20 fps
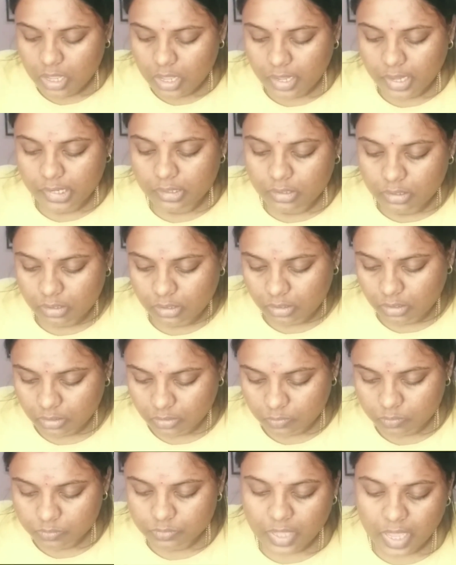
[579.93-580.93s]
and
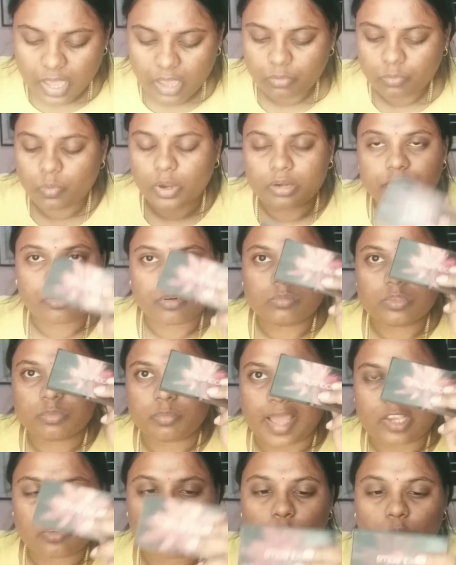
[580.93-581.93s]
I have one from
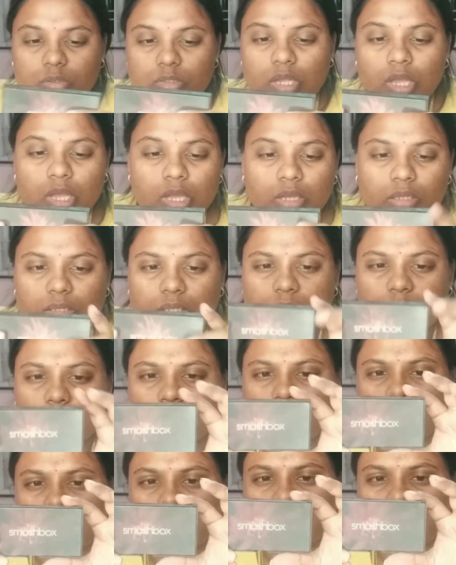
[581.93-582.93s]
Smashbox. This one is